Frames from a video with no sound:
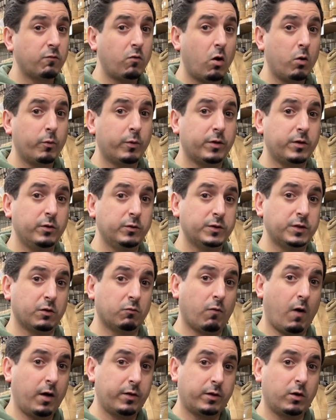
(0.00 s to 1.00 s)
wrong with using
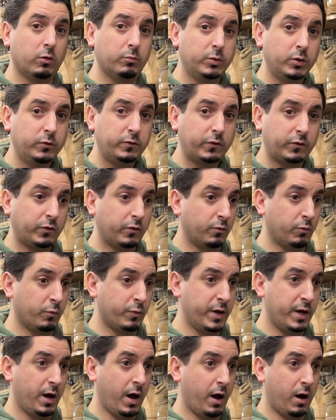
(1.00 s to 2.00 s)
Rothko boots.
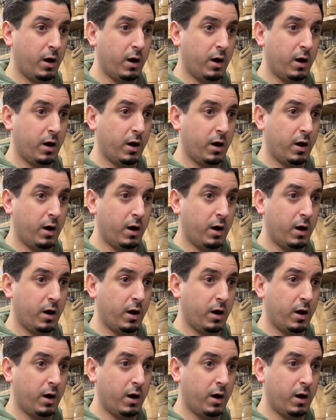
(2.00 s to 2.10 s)
We